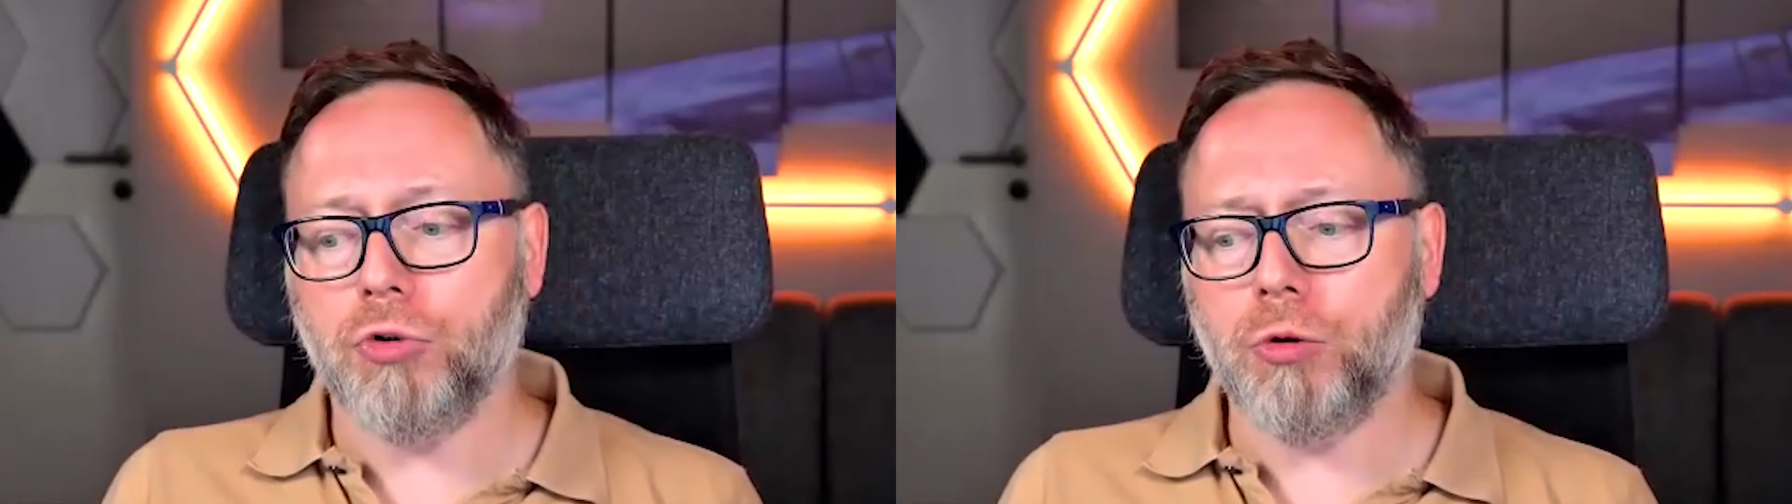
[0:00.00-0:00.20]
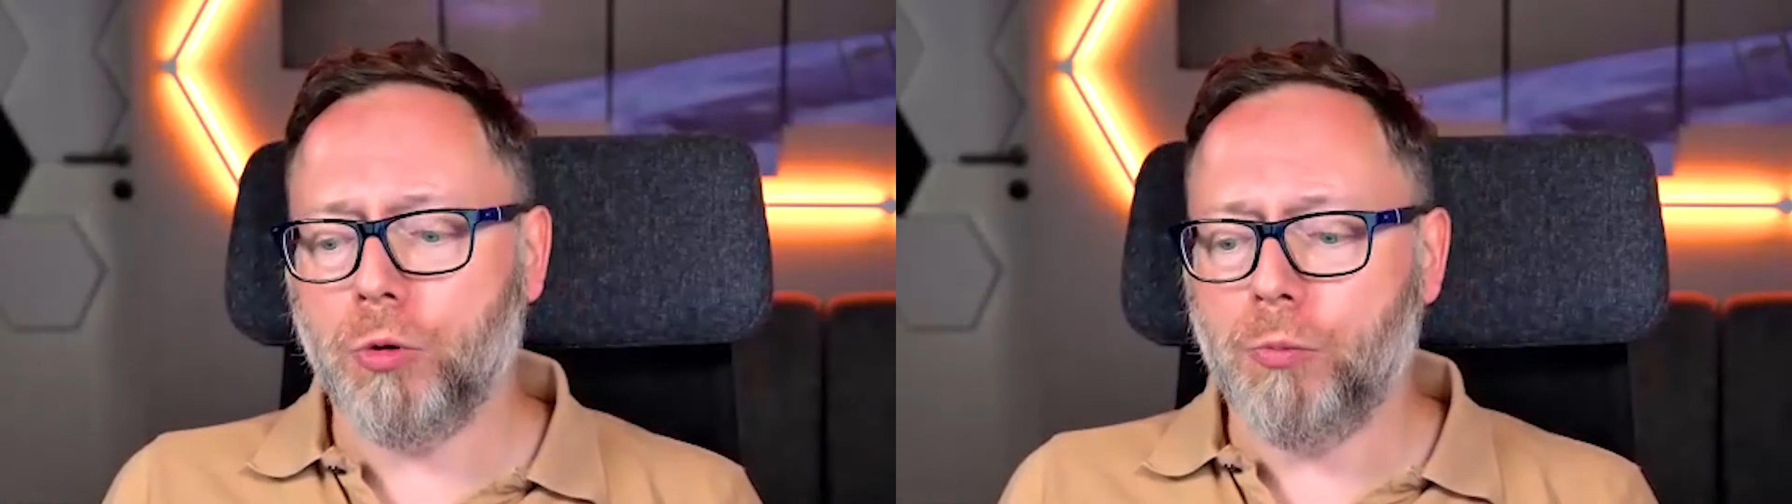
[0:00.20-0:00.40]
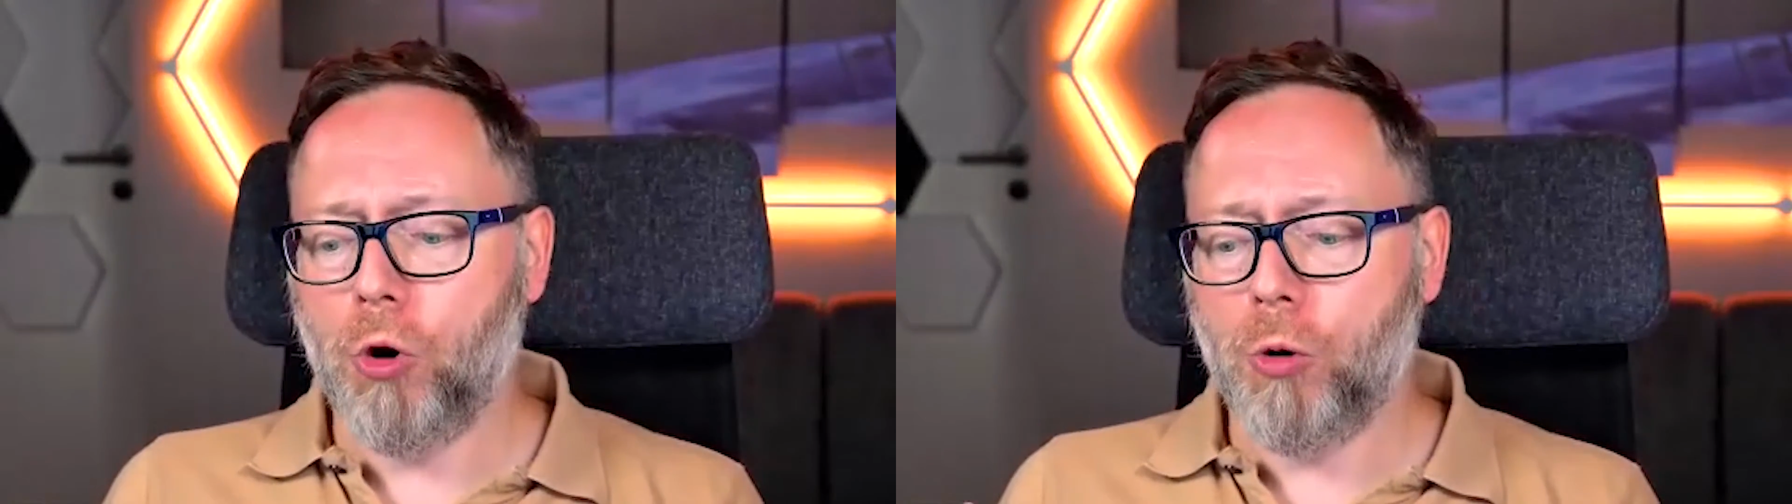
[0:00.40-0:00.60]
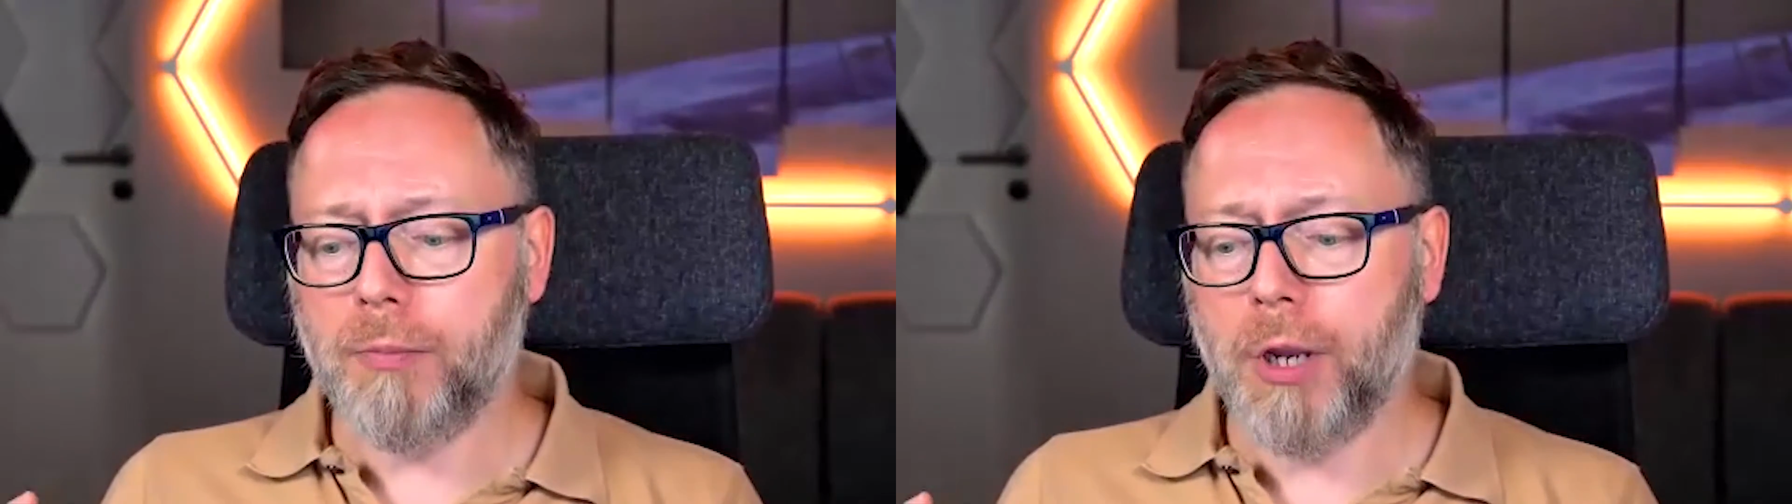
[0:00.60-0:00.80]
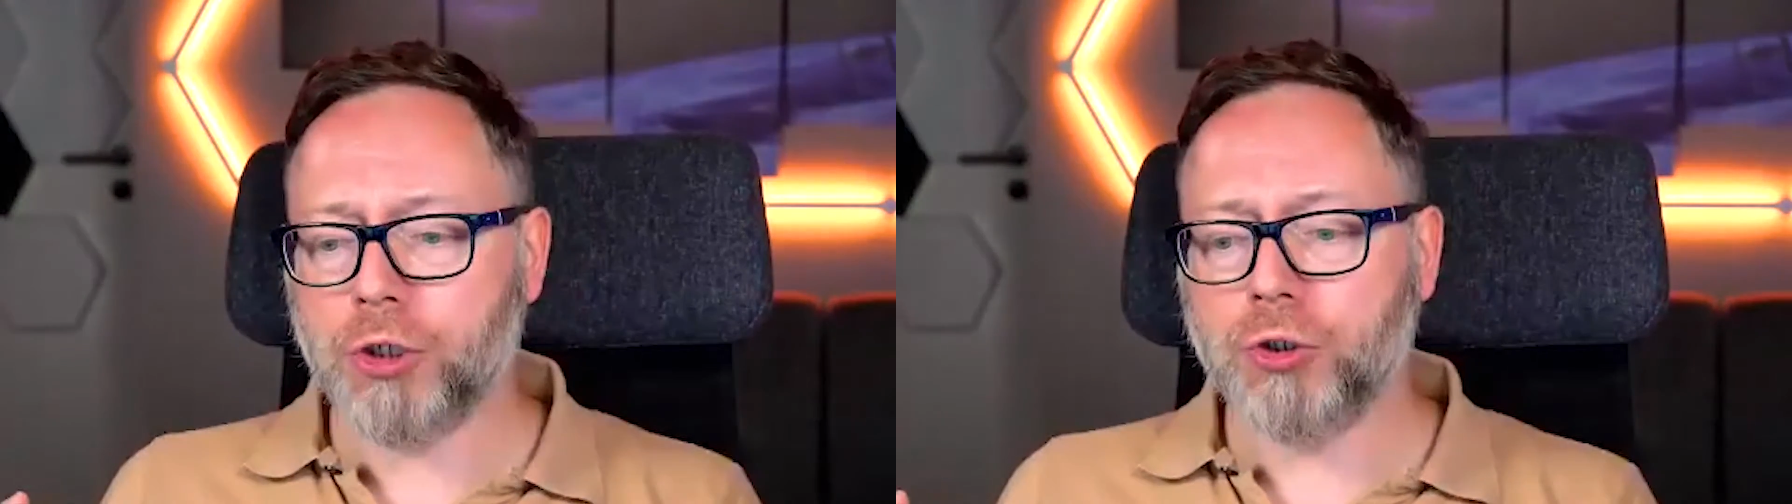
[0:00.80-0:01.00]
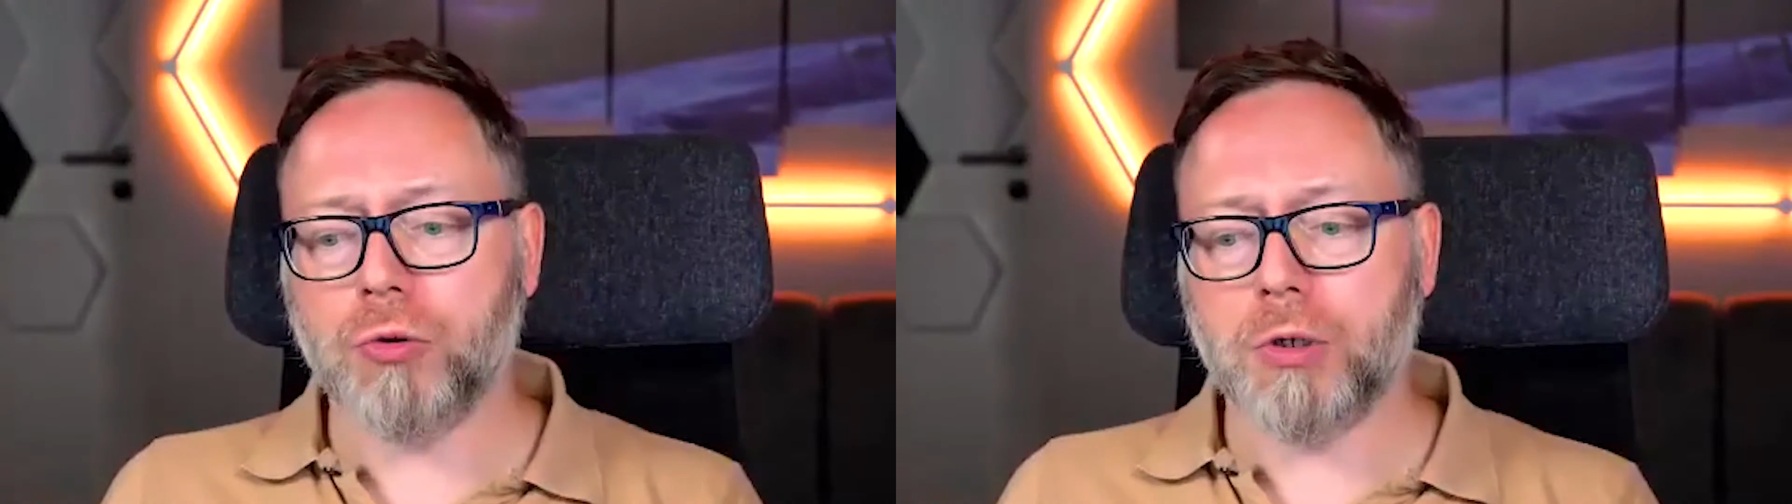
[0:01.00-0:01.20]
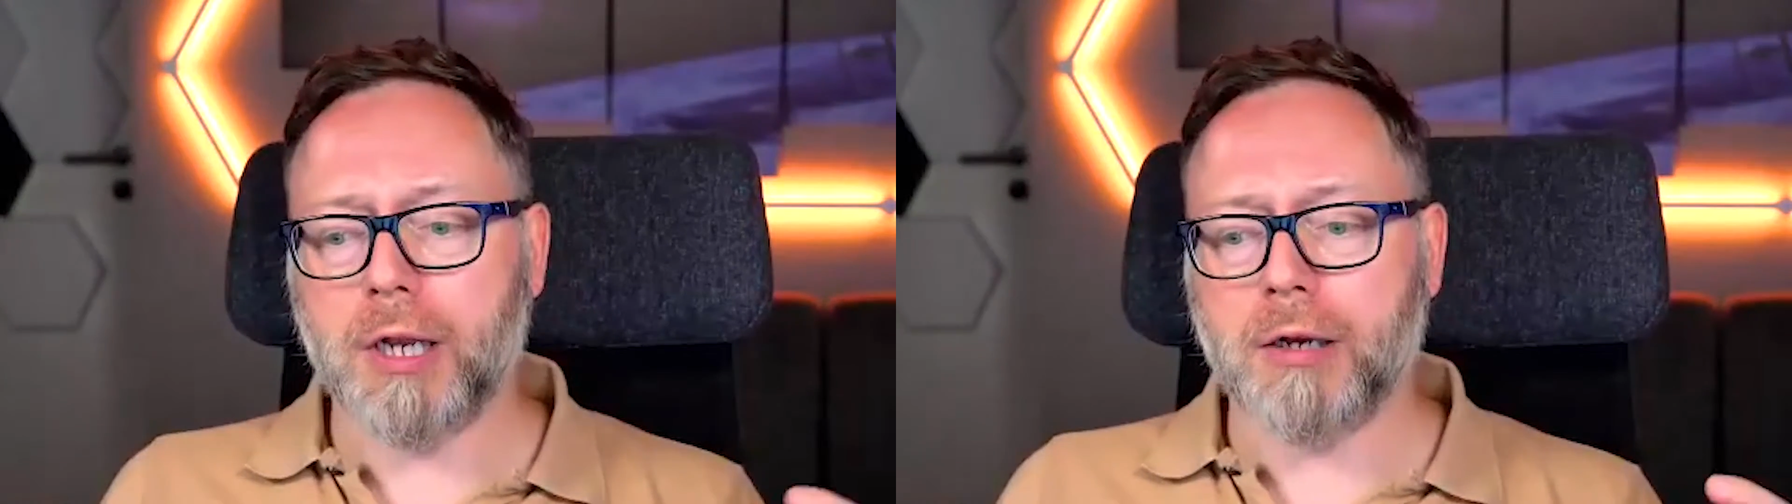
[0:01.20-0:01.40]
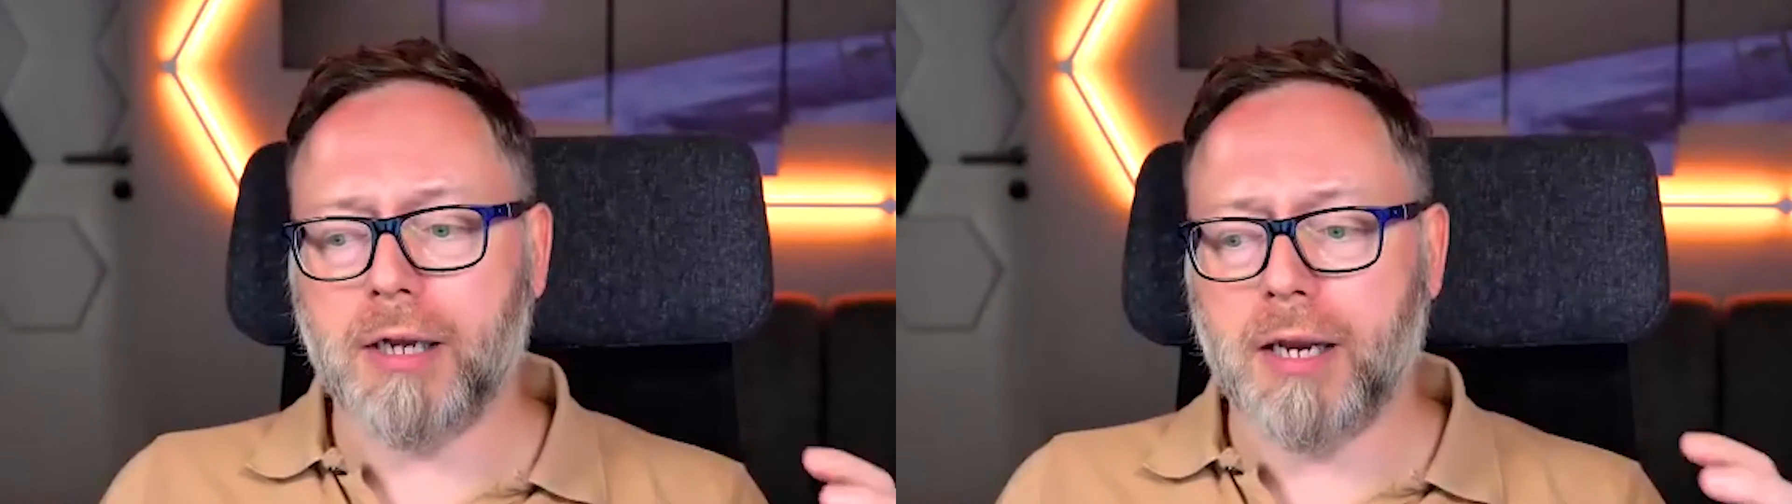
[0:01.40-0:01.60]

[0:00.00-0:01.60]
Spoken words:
you would probably make sure that